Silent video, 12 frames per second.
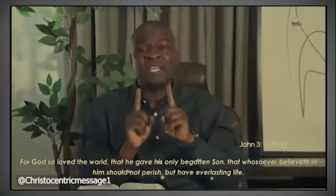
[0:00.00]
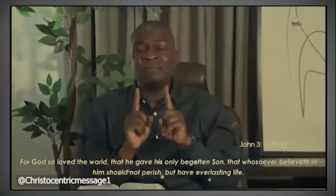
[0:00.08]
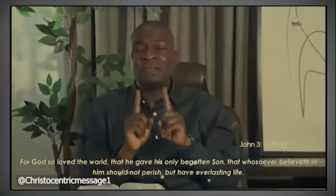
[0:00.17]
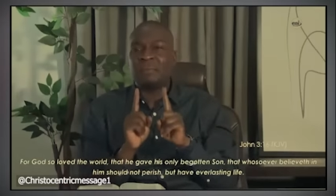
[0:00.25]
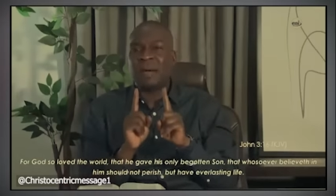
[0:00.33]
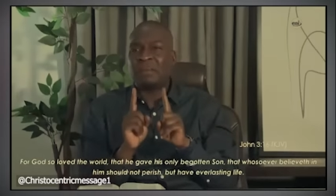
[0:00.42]
in
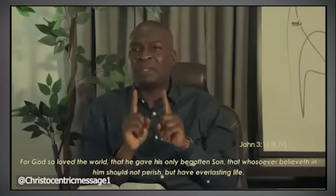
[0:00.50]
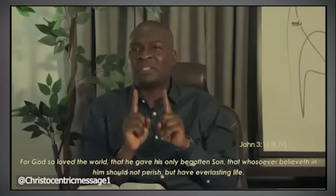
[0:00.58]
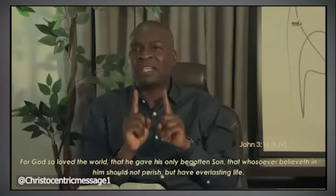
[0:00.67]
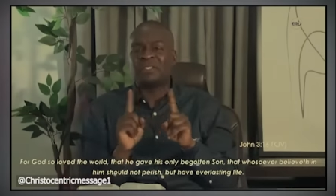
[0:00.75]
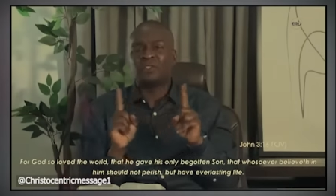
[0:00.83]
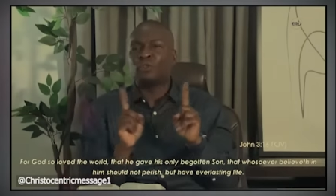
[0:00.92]
him, the Bible
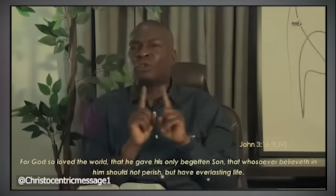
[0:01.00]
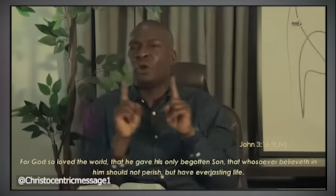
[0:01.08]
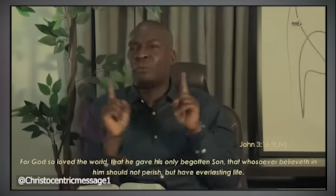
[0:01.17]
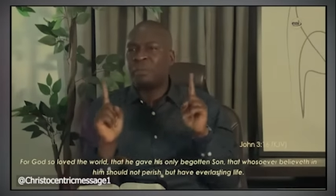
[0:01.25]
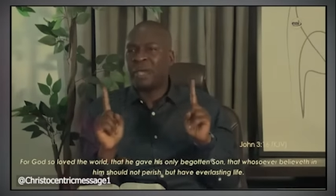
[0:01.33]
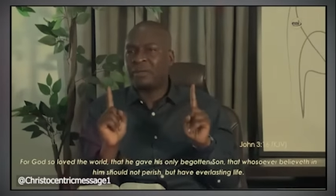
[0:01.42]
says, should
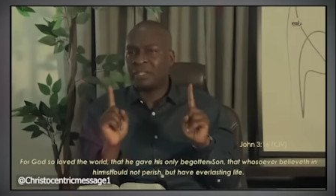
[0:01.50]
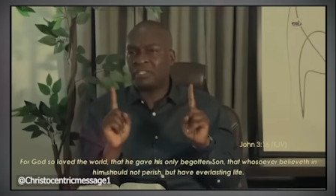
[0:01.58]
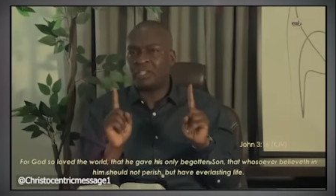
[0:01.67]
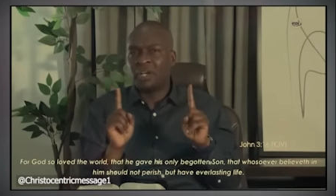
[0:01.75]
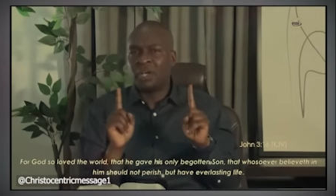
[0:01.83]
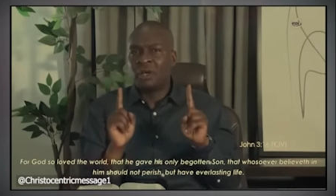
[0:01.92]
not
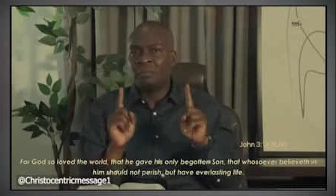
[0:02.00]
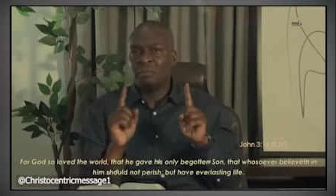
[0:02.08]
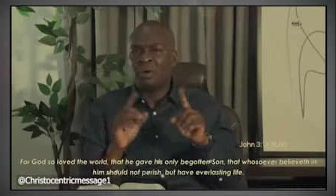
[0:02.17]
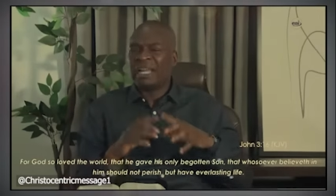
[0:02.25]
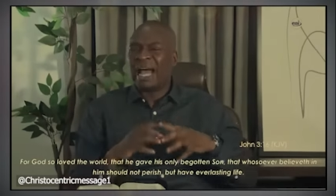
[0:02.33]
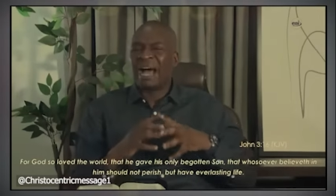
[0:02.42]
perish,
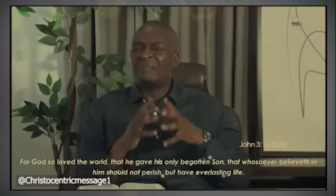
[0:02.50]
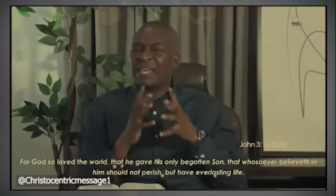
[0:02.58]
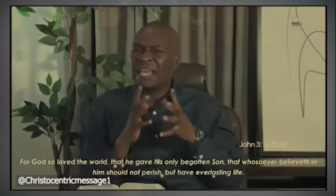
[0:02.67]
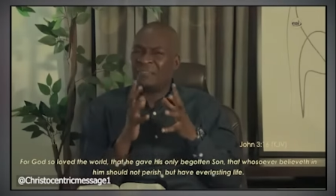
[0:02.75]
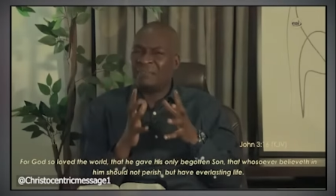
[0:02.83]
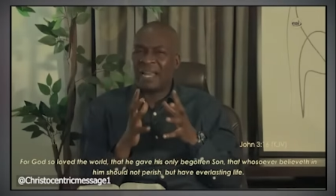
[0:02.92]
but have
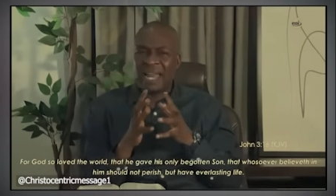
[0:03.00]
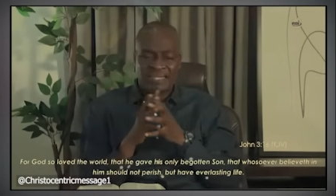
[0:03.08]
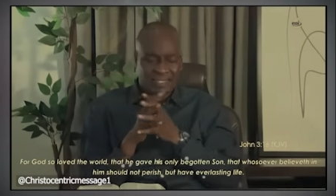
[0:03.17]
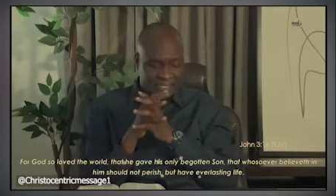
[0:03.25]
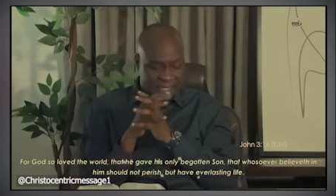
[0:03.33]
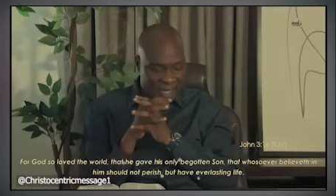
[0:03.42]

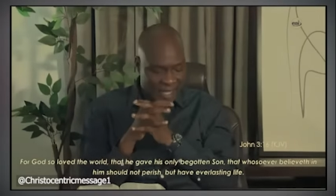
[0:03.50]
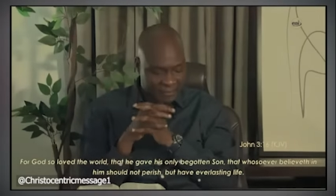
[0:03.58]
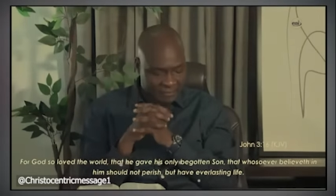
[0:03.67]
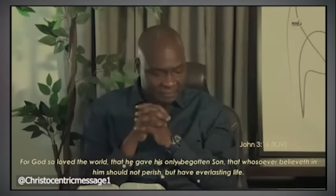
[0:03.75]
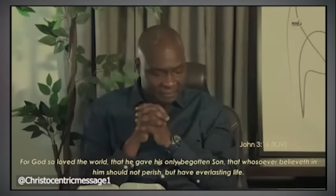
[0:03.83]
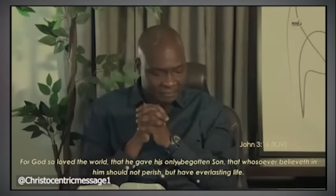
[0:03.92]
everlasting
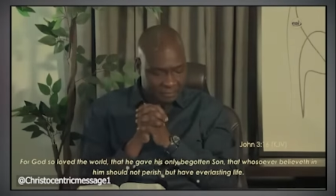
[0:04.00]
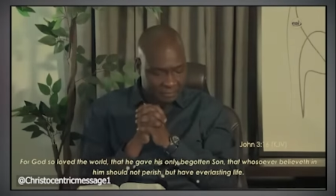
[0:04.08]
life.